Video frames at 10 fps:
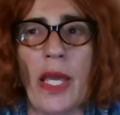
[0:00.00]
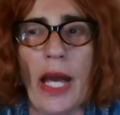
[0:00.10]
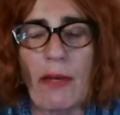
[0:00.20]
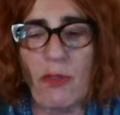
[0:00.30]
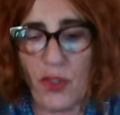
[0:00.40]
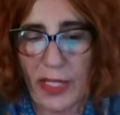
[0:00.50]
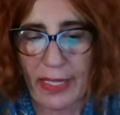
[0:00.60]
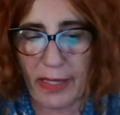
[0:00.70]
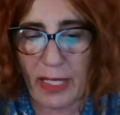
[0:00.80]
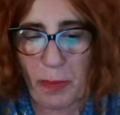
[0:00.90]
I was
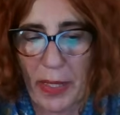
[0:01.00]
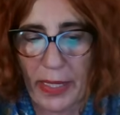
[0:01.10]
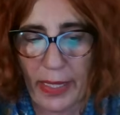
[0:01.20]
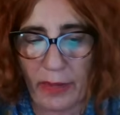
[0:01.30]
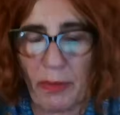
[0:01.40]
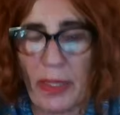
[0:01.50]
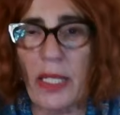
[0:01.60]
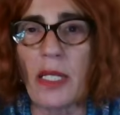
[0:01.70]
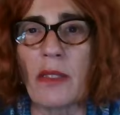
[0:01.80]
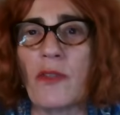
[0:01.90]
recently speaking in my
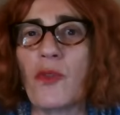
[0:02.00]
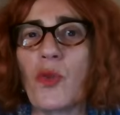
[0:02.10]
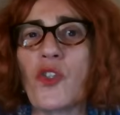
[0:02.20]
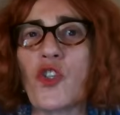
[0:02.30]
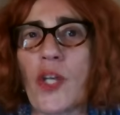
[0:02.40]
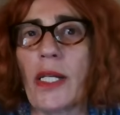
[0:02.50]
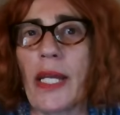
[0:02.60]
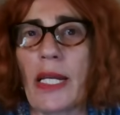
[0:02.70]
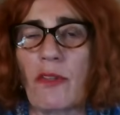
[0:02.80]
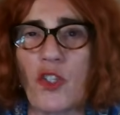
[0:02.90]
interview in Czech
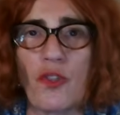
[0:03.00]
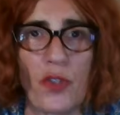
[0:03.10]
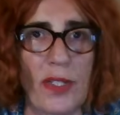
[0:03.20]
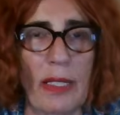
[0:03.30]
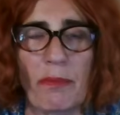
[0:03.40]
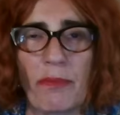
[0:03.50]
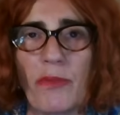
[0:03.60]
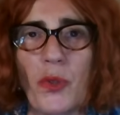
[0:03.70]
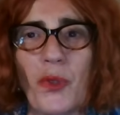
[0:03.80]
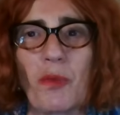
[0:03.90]
language for some
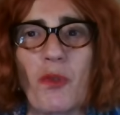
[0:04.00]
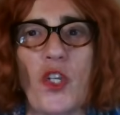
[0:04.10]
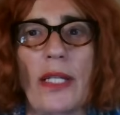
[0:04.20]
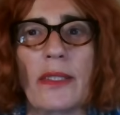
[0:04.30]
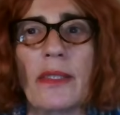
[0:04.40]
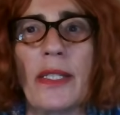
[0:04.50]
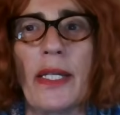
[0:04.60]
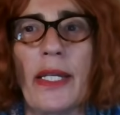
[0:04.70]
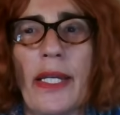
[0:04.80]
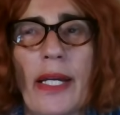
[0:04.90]
YouTube channel
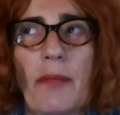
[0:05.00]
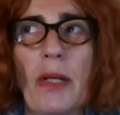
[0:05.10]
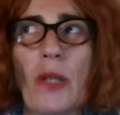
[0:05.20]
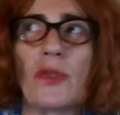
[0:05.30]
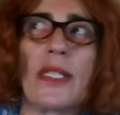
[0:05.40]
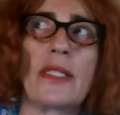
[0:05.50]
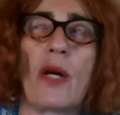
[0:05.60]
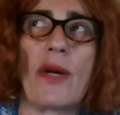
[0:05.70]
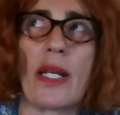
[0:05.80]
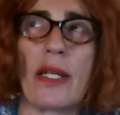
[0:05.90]
about that,
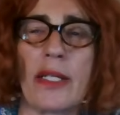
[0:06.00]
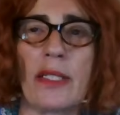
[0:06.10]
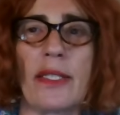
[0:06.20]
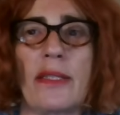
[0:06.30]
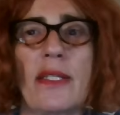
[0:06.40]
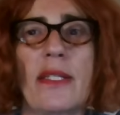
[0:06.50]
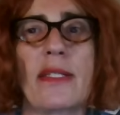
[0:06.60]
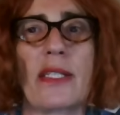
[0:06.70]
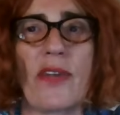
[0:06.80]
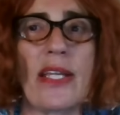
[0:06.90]
how I learned that
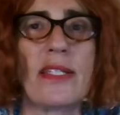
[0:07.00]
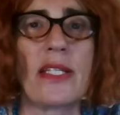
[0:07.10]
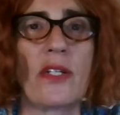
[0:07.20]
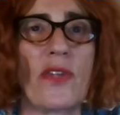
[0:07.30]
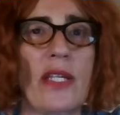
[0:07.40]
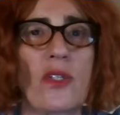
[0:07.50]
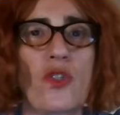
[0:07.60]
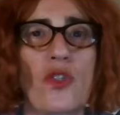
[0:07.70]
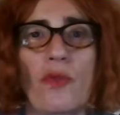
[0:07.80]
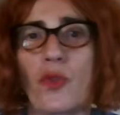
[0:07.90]
these crazy
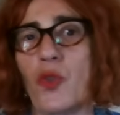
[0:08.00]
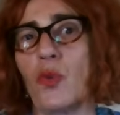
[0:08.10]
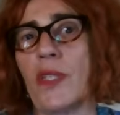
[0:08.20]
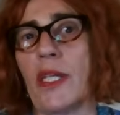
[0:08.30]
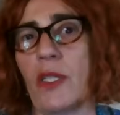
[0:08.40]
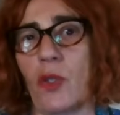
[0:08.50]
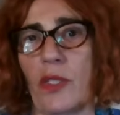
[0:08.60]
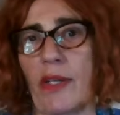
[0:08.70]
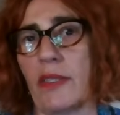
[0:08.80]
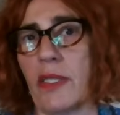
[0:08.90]
creators of the new
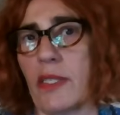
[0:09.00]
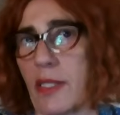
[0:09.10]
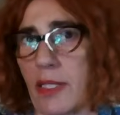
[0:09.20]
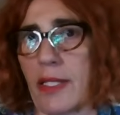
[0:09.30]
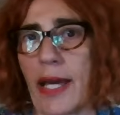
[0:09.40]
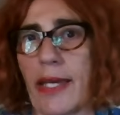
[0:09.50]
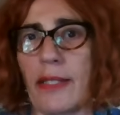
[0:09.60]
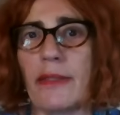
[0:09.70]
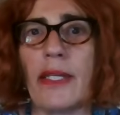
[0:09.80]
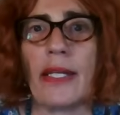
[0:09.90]
technocratic
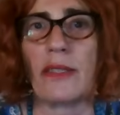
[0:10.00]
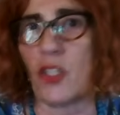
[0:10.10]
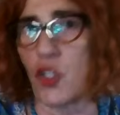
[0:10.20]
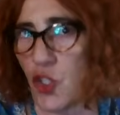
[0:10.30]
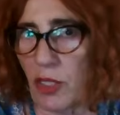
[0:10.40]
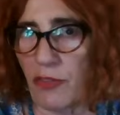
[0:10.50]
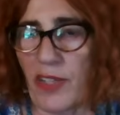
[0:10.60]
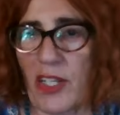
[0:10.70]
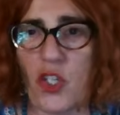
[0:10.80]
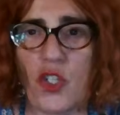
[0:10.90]
society and digital
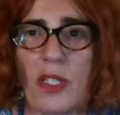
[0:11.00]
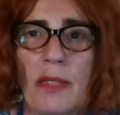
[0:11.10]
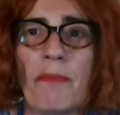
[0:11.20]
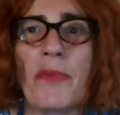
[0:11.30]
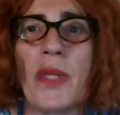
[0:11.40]
fascism